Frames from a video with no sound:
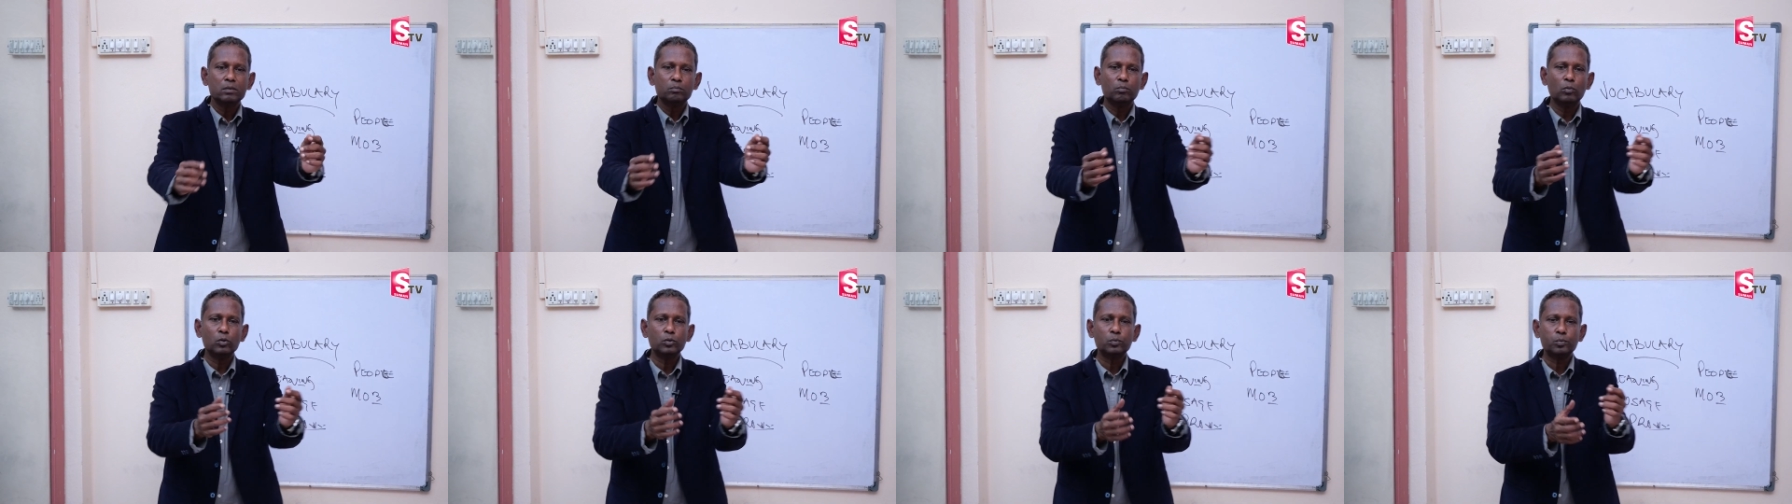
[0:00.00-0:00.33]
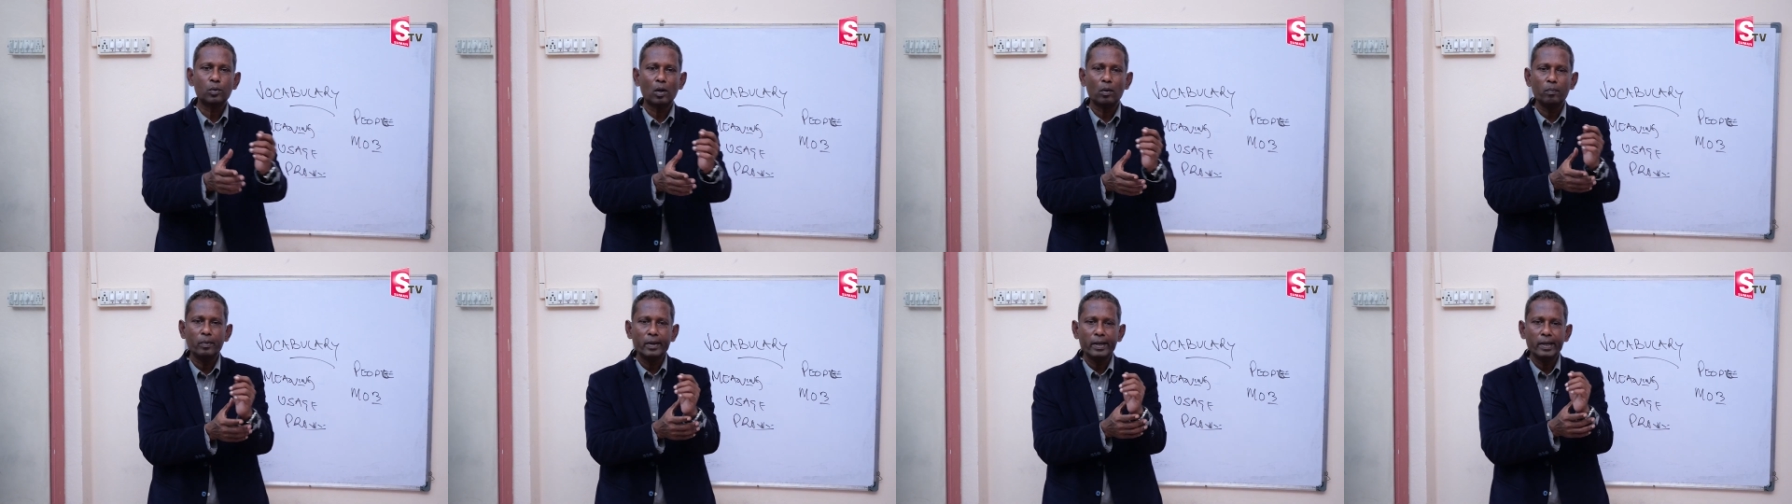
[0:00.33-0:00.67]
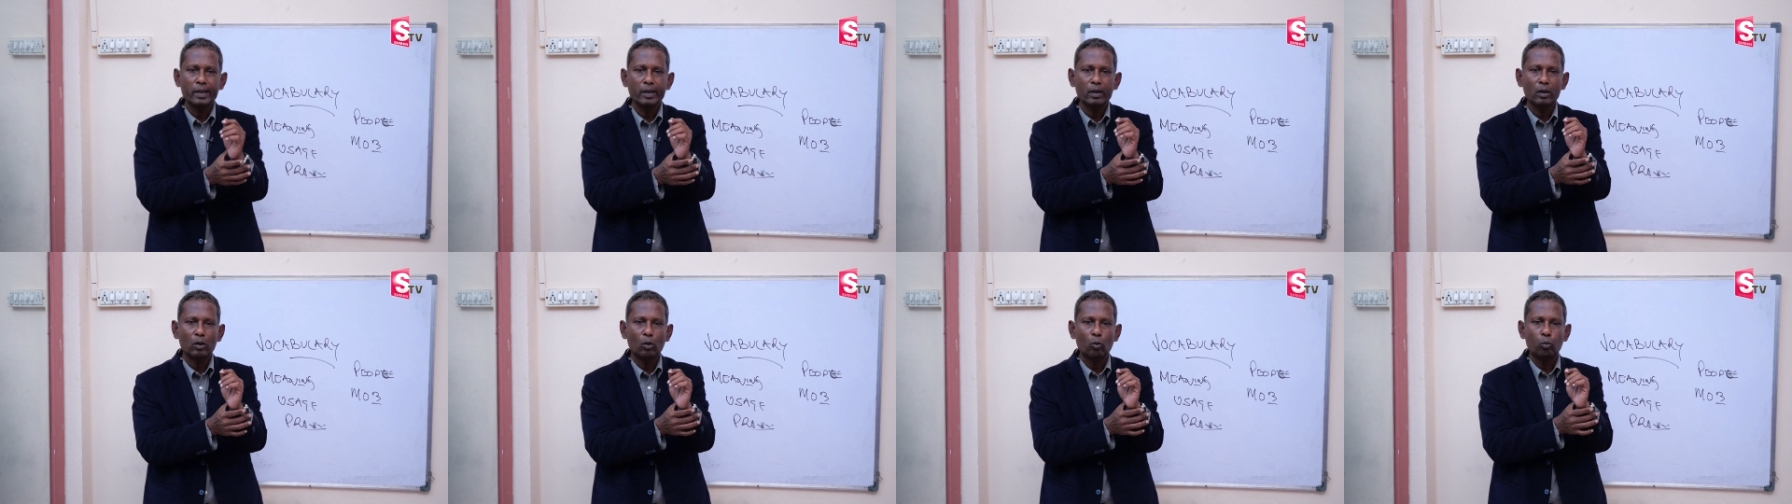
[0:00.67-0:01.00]
most
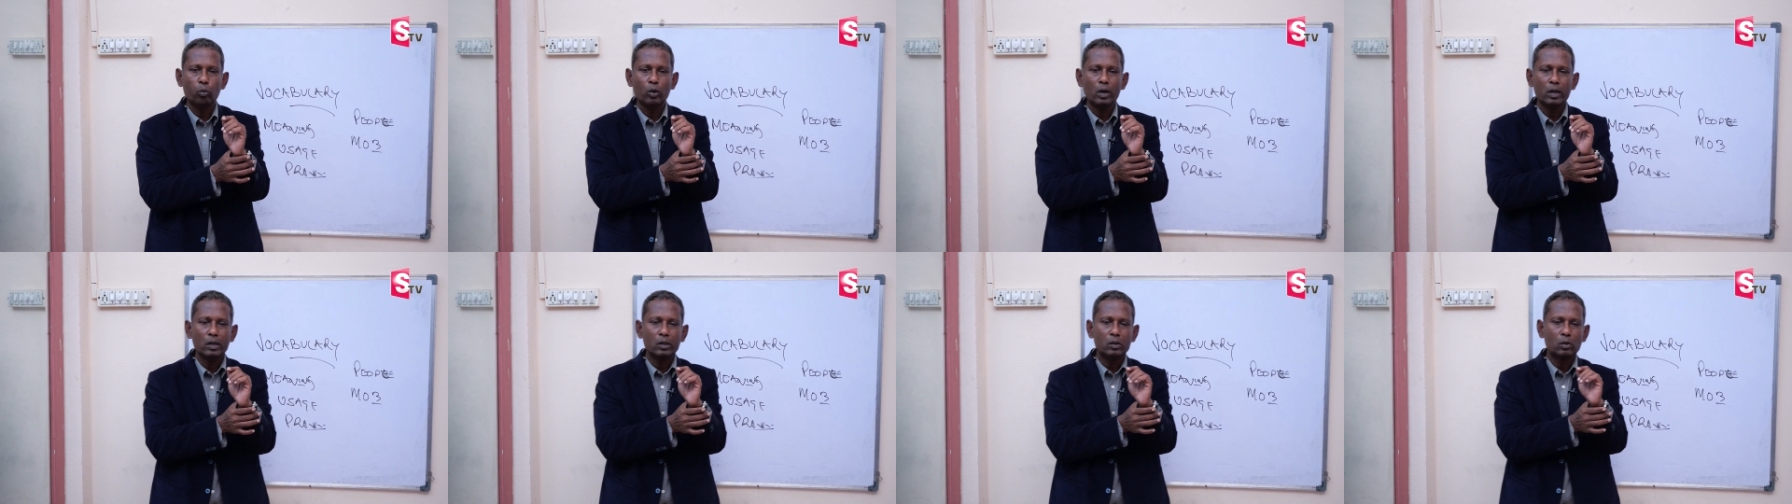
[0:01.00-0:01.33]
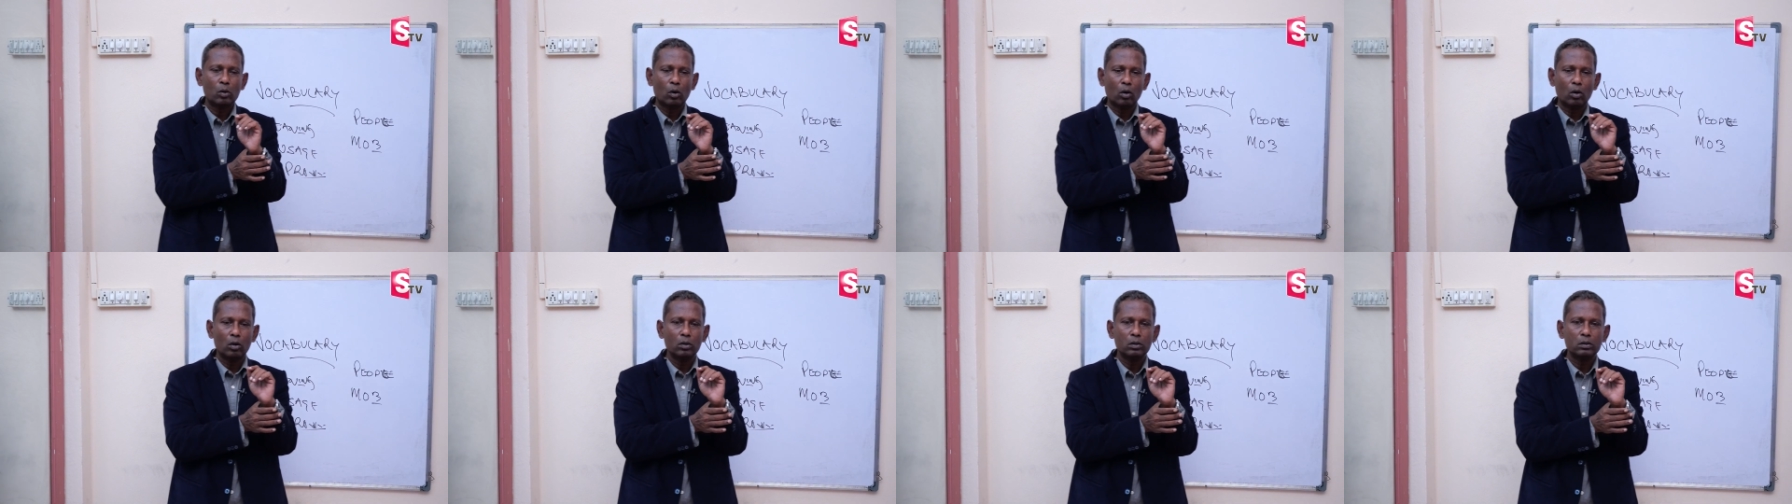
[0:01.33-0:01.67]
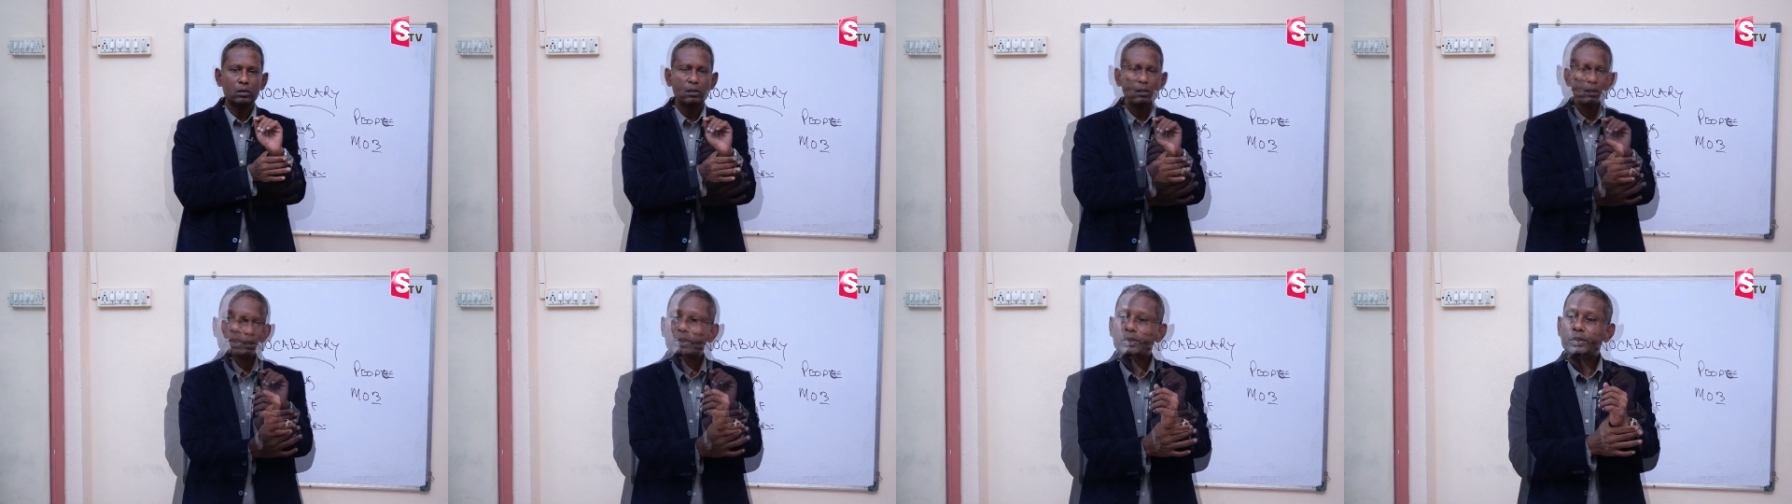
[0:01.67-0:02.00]
probably a word called
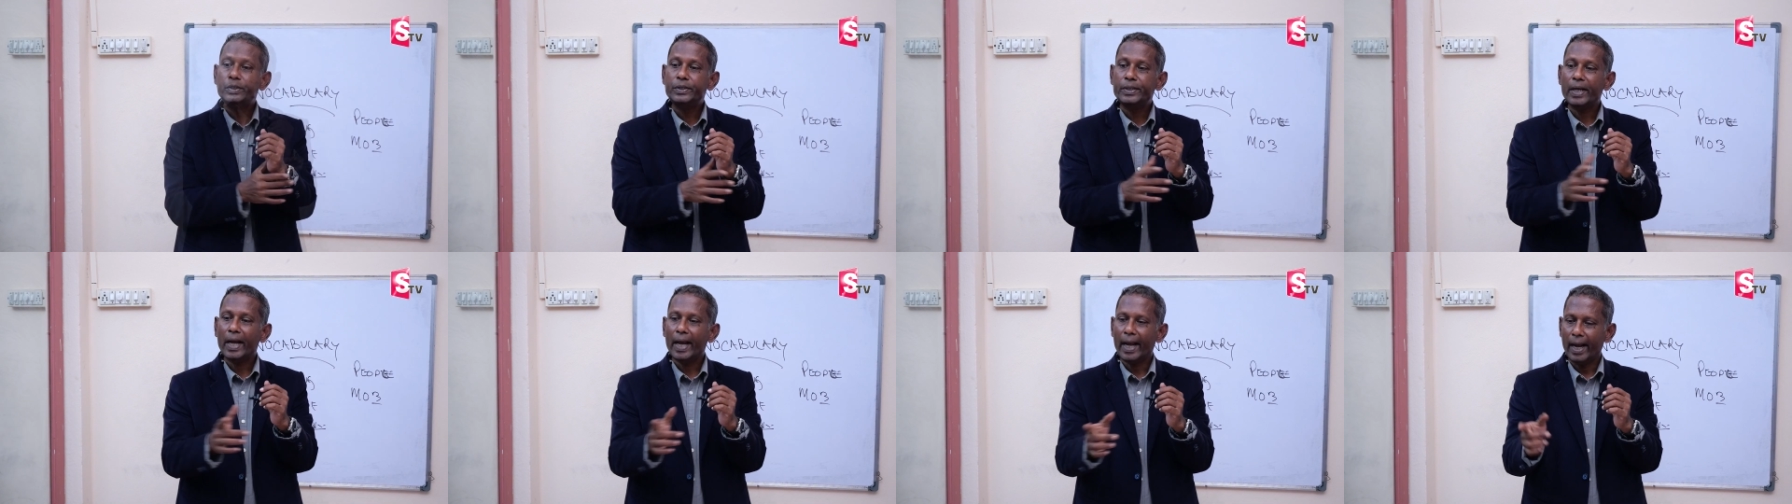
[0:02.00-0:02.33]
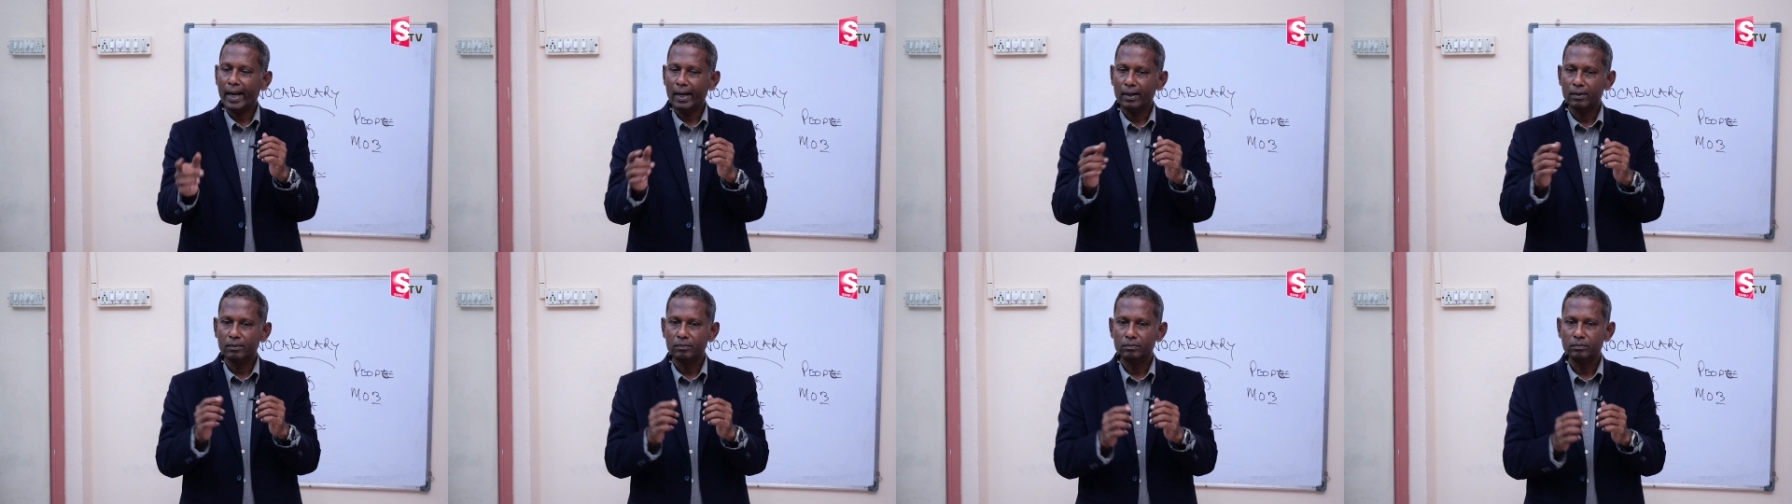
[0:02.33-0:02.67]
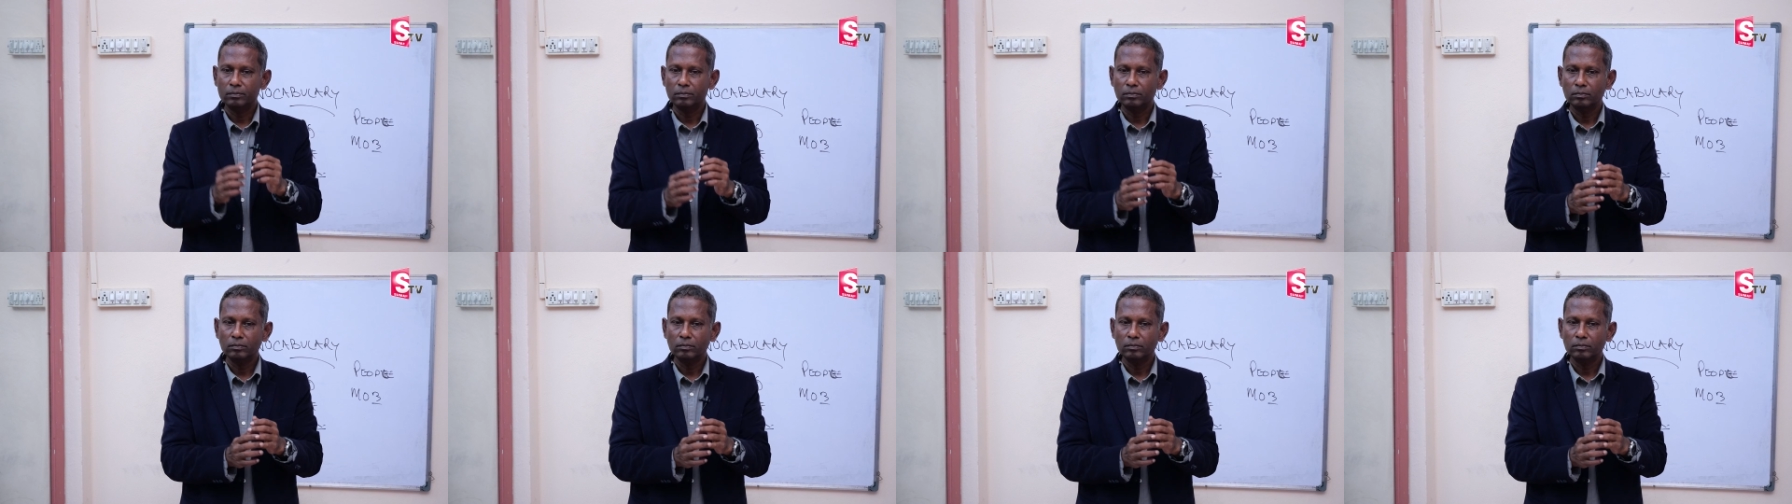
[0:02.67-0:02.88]
chair.